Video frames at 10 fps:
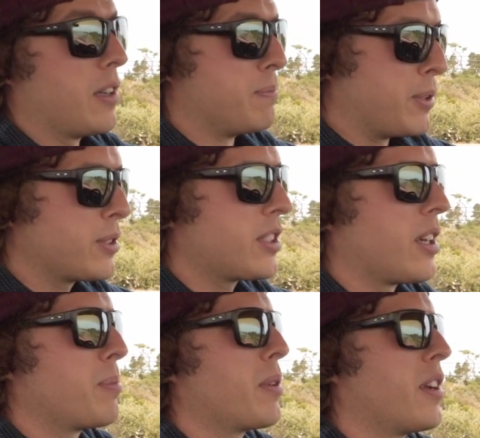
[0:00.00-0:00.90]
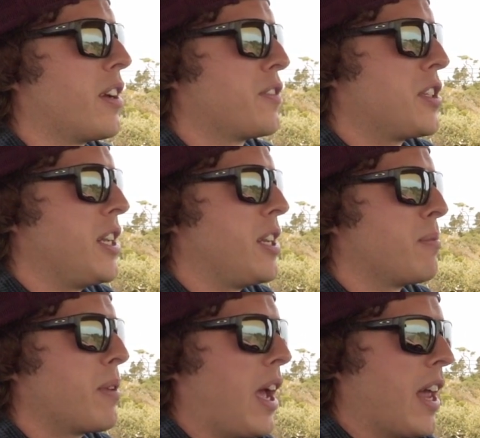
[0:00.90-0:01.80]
it built up enough steam